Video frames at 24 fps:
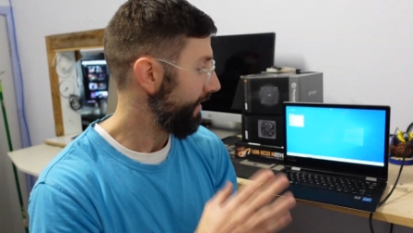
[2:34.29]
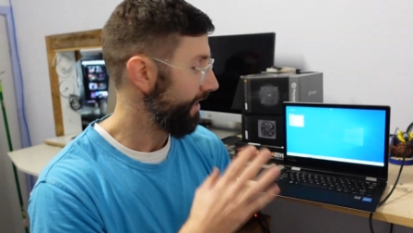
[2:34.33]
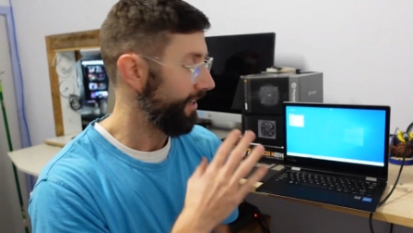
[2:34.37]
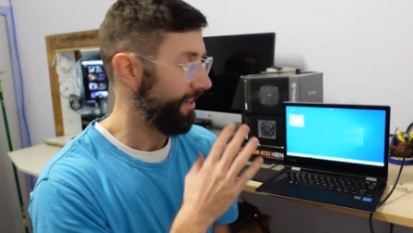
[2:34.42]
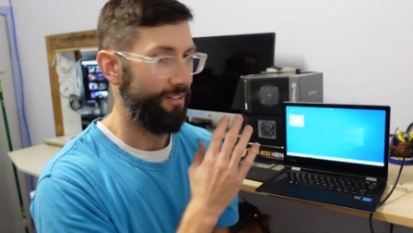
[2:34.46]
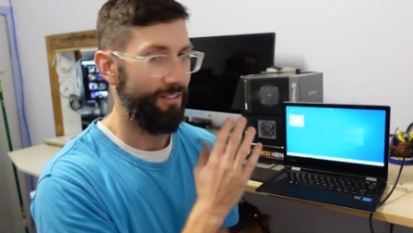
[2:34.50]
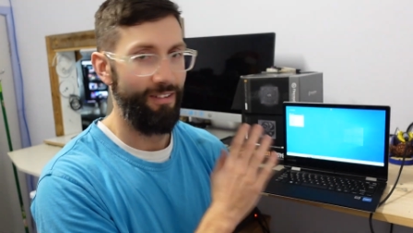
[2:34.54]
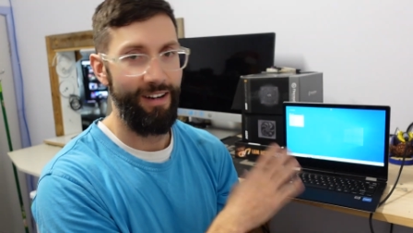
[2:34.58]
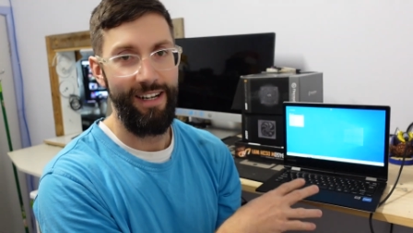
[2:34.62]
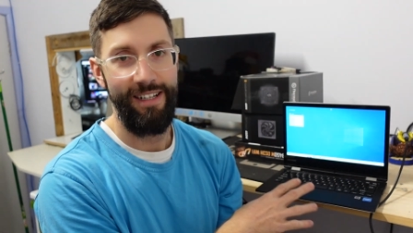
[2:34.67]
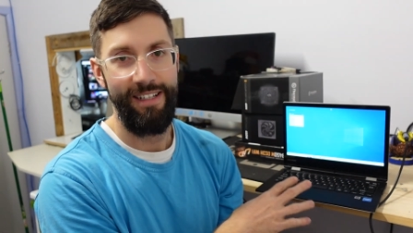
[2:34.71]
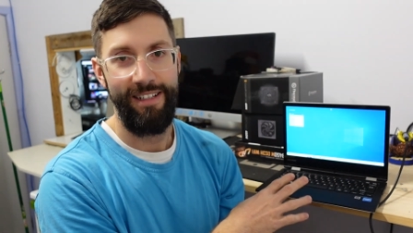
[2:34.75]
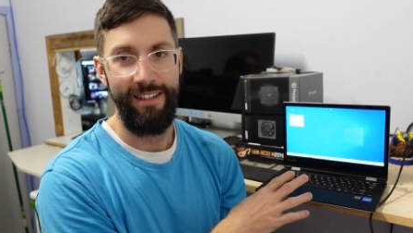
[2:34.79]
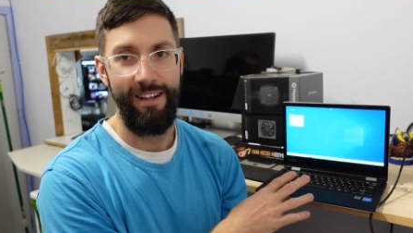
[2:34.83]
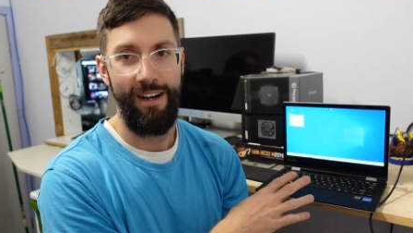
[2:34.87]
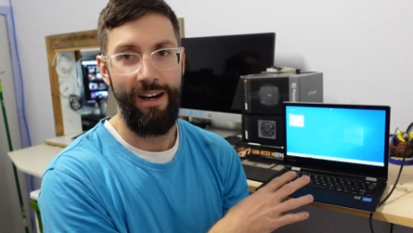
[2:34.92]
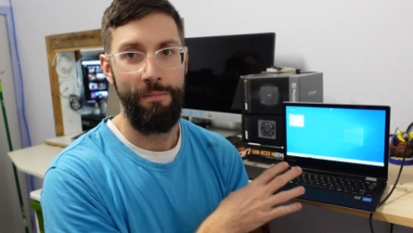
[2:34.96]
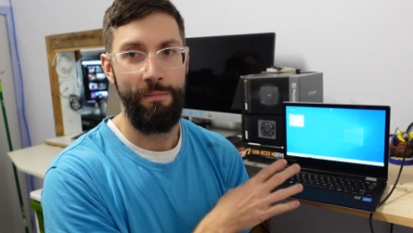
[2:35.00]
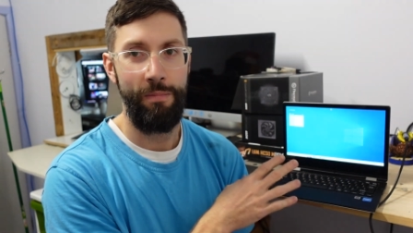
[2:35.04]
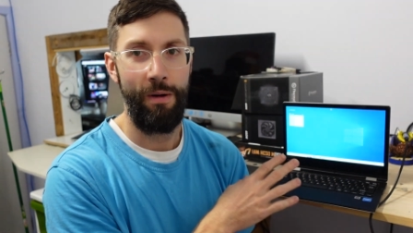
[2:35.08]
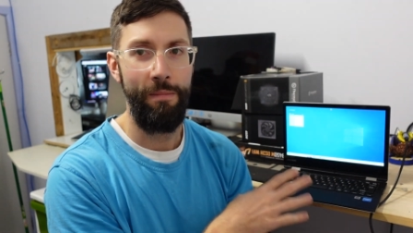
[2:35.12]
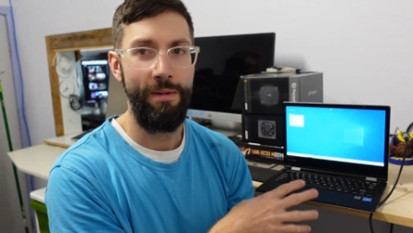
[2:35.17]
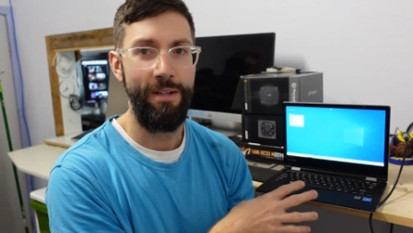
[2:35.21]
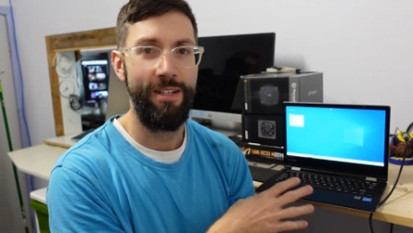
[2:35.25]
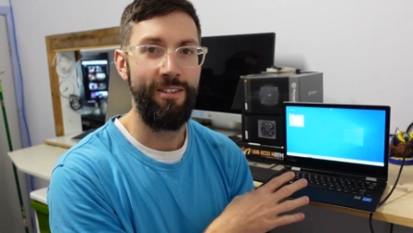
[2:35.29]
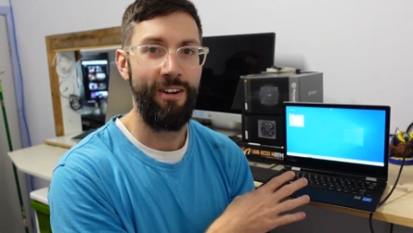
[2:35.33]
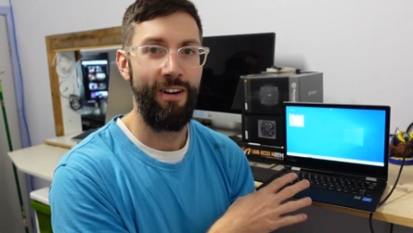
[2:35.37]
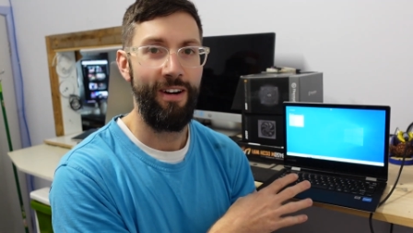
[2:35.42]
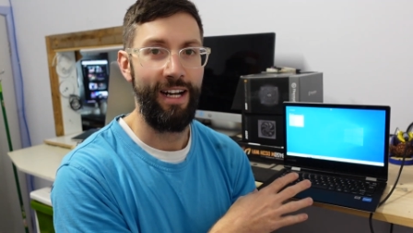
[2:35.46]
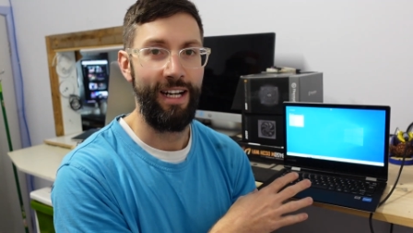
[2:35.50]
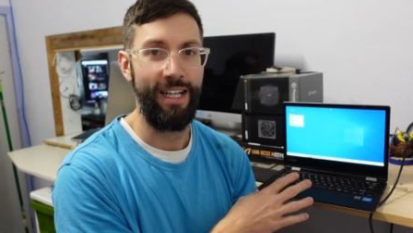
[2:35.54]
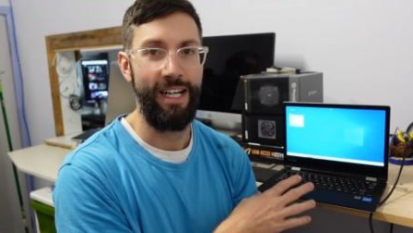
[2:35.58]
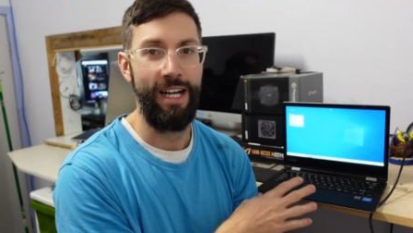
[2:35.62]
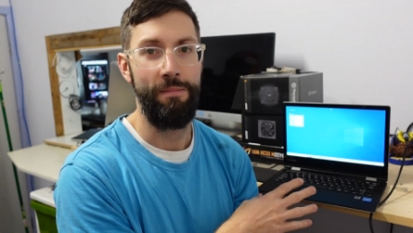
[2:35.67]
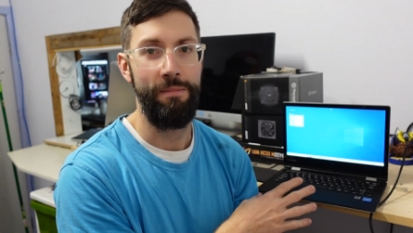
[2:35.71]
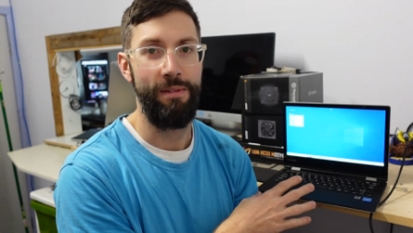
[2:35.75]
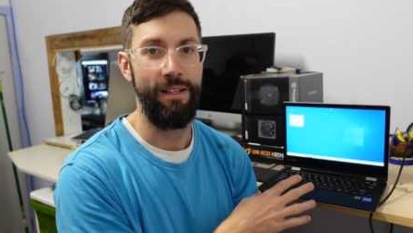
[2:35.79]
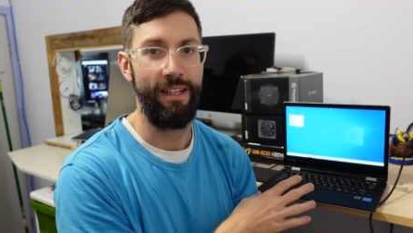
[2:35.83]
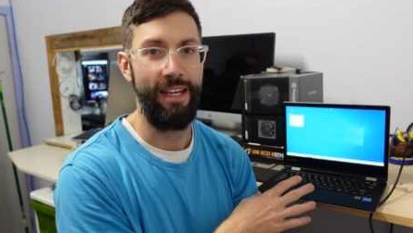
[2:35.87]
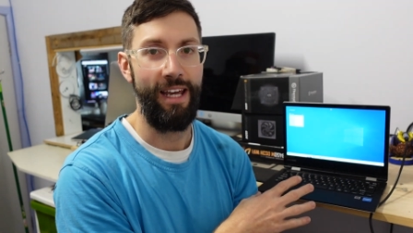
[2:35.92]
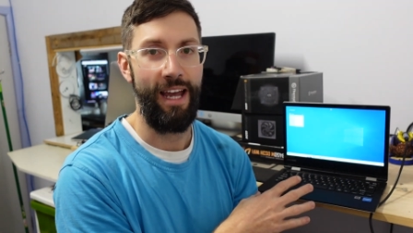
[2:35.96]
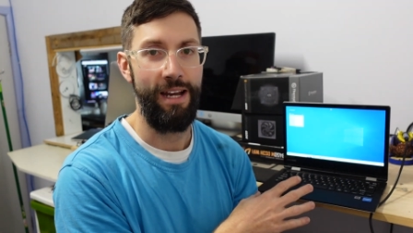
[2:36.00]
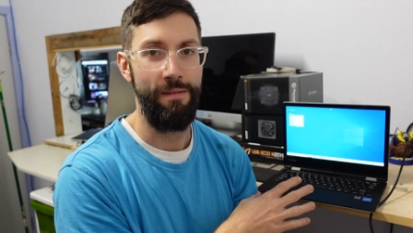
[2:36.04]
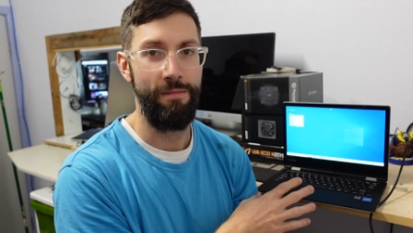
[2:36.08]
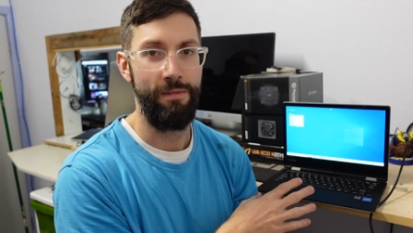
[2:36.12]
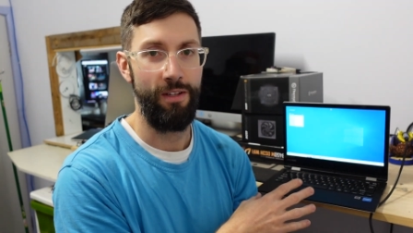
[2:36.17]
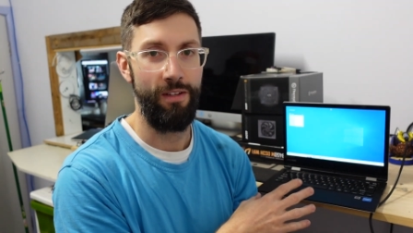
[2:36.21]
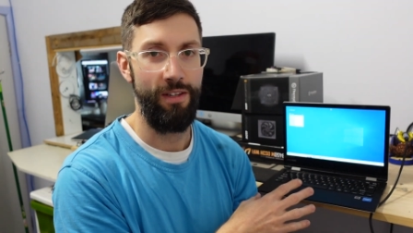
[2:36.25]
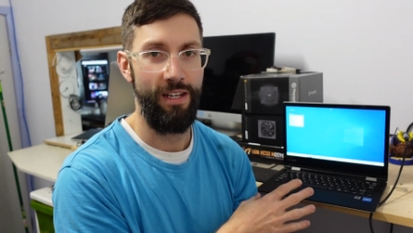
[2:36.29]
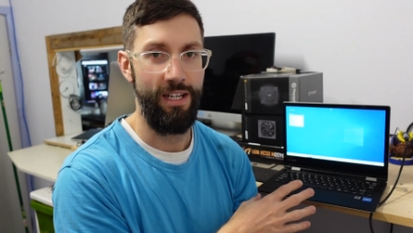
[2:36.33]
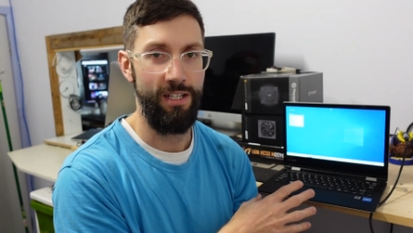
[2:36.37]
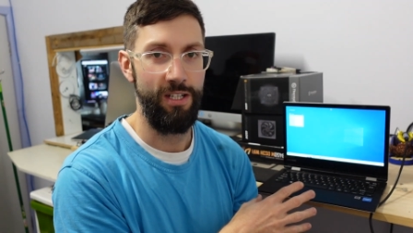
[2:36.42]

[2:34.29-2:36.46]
Granted, I'll probably try a couple of games on there